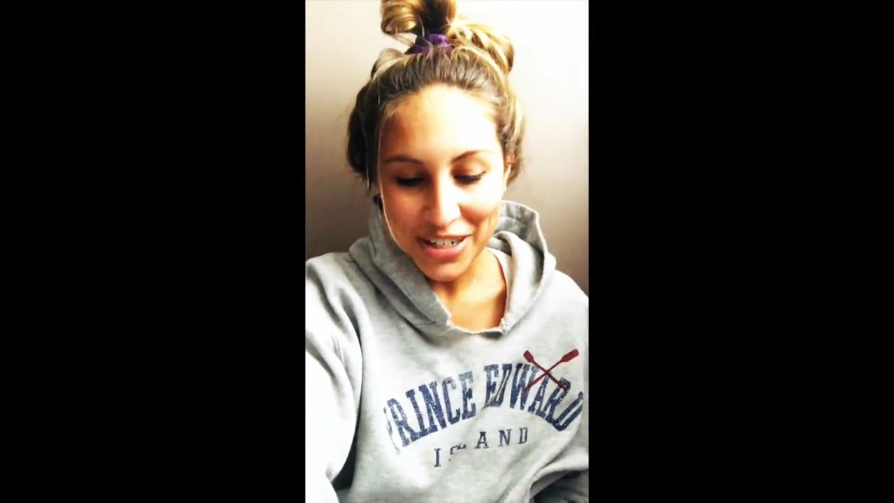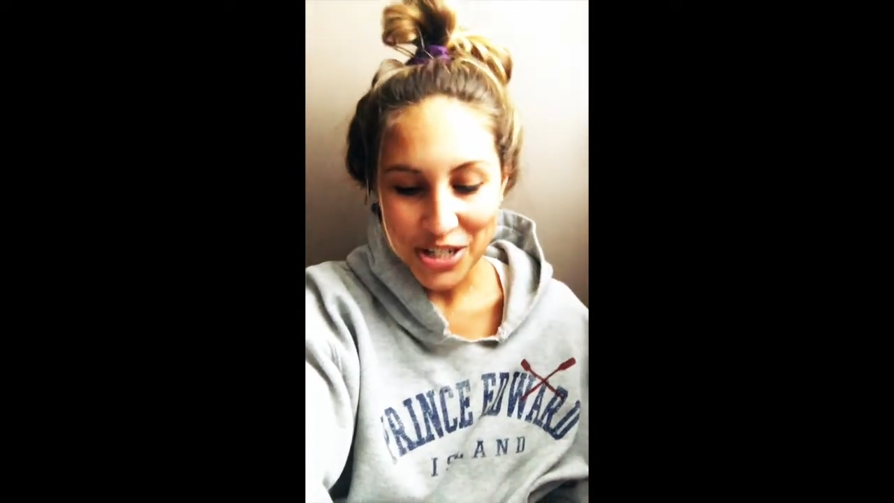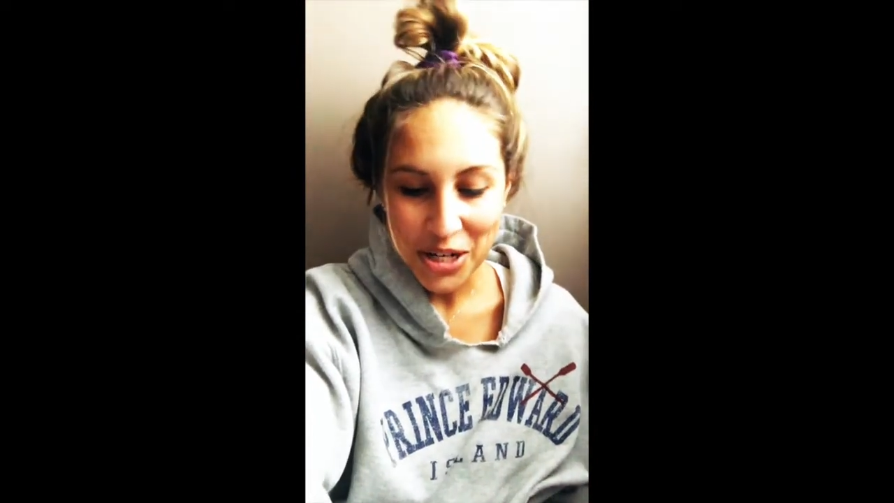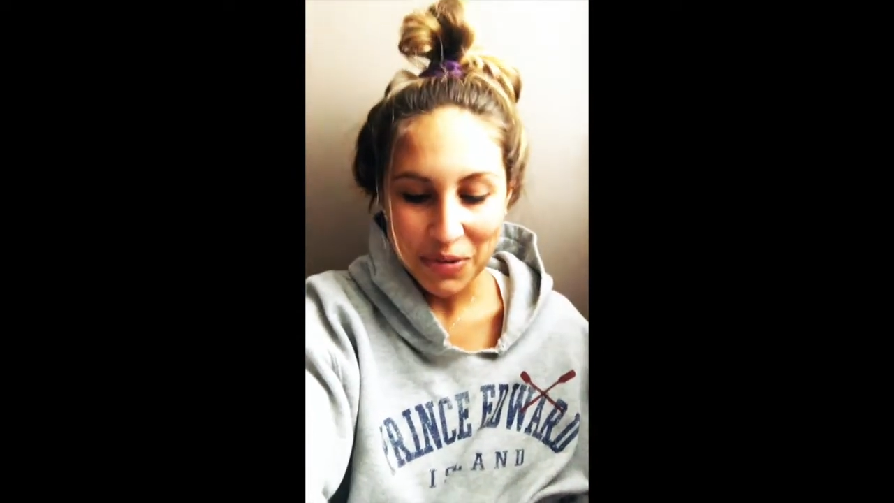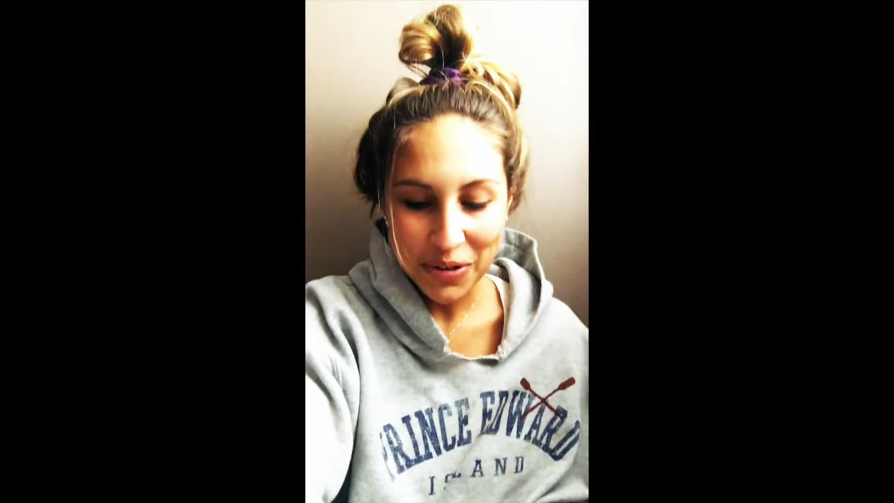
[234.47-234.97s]

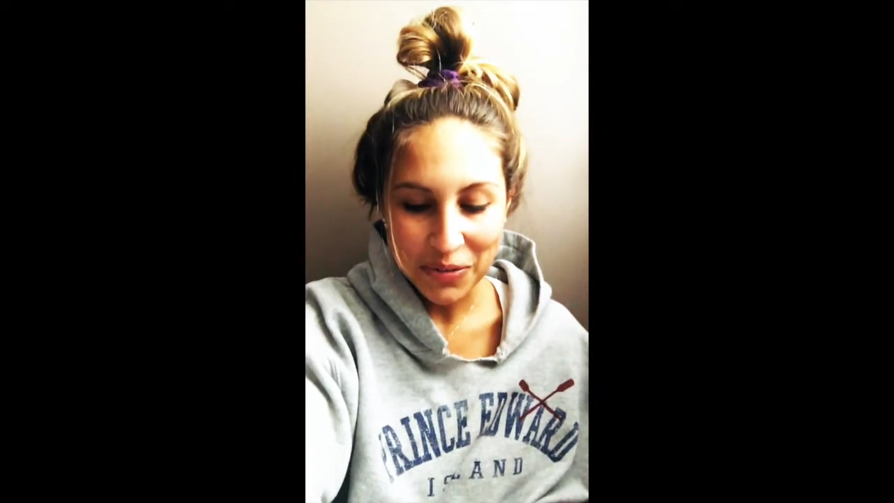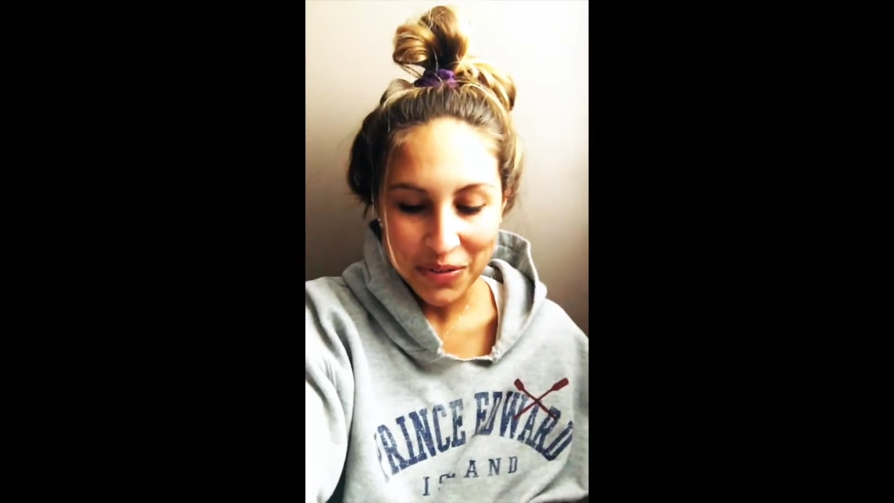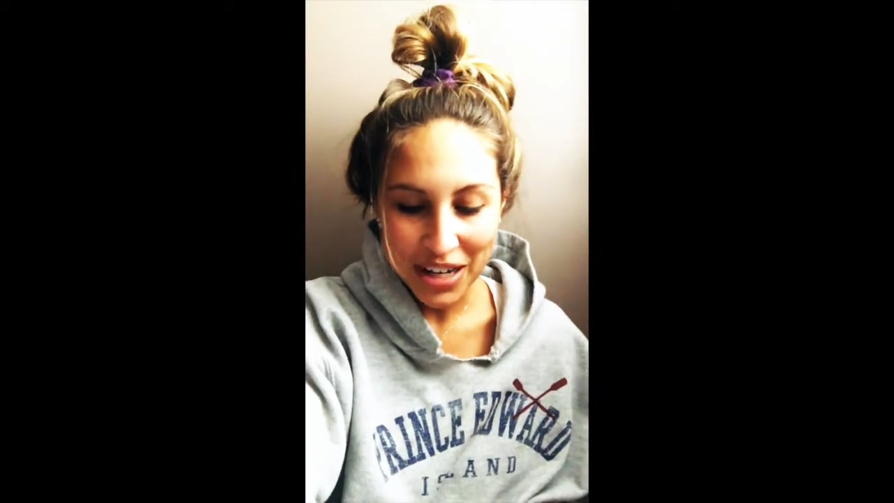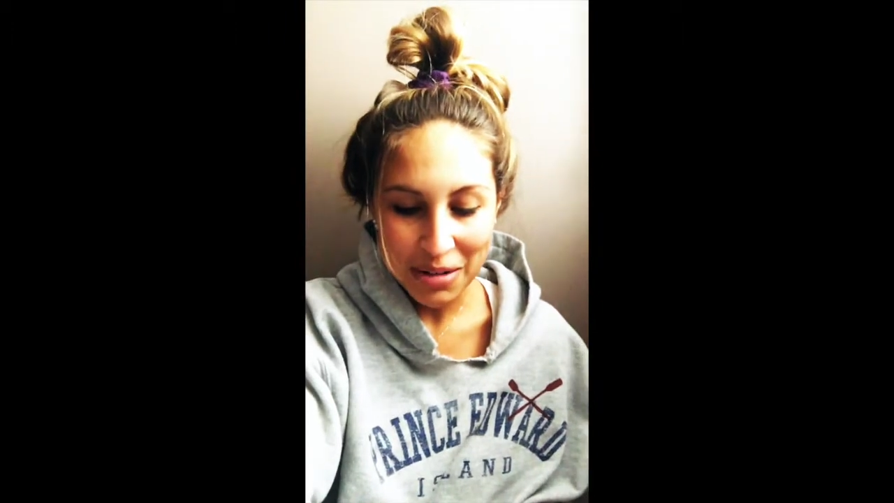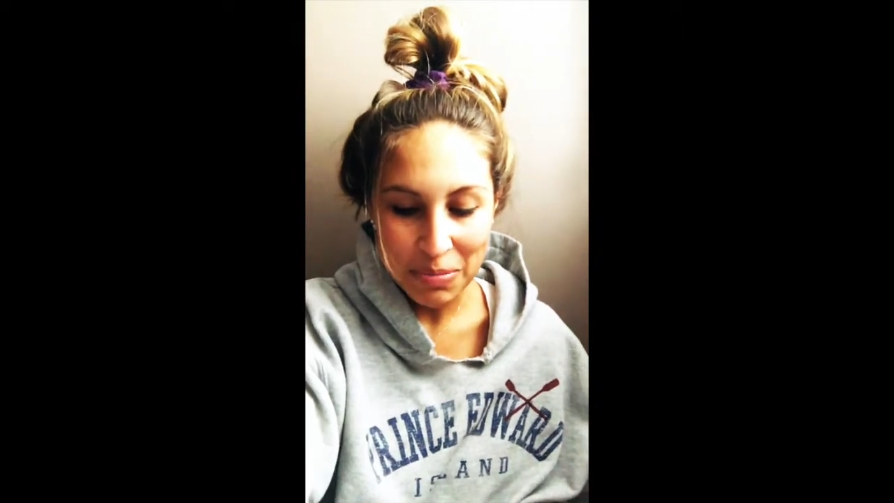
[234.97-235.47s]
she would
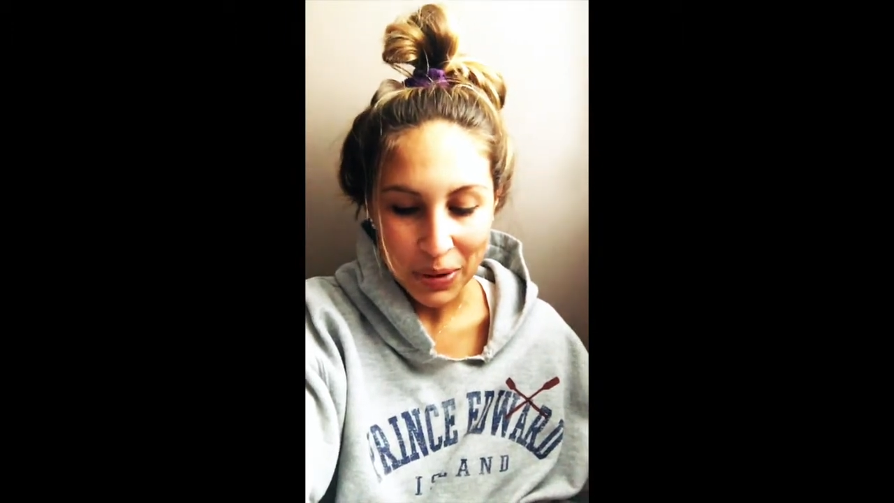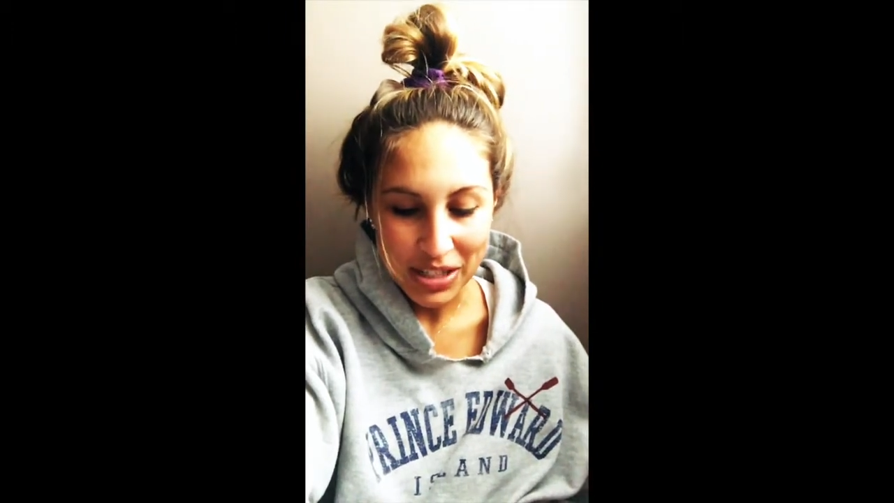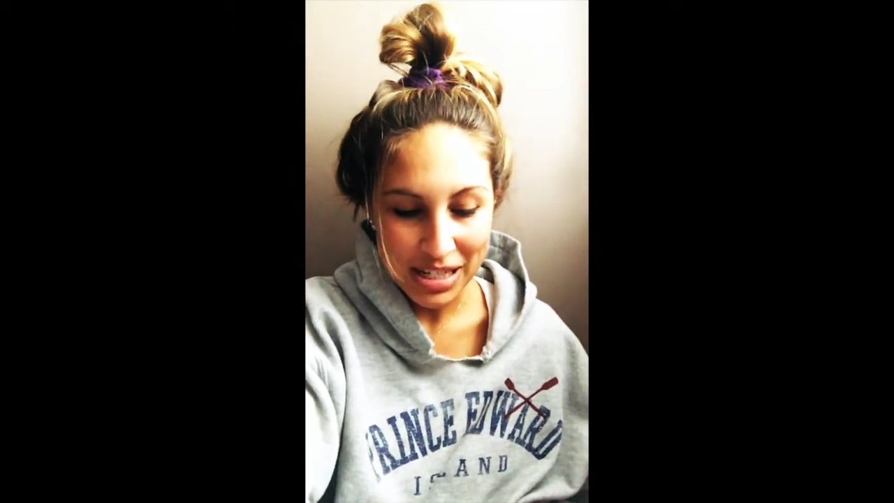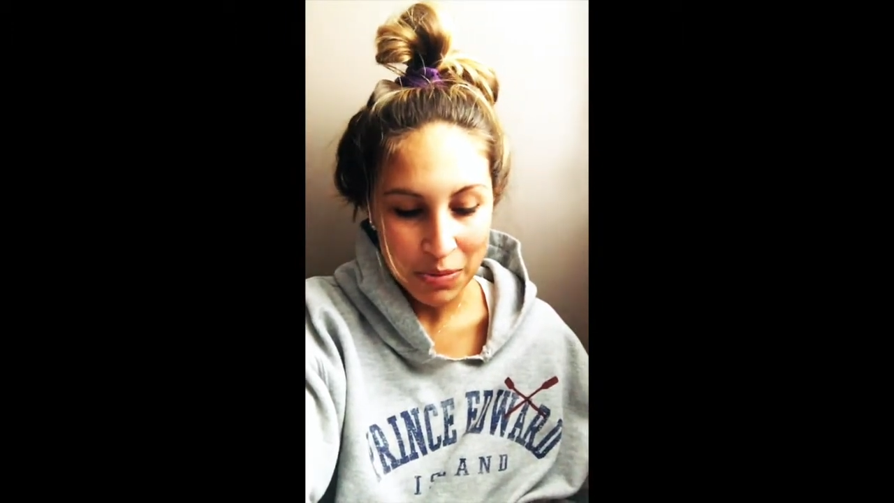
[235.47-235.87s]
read books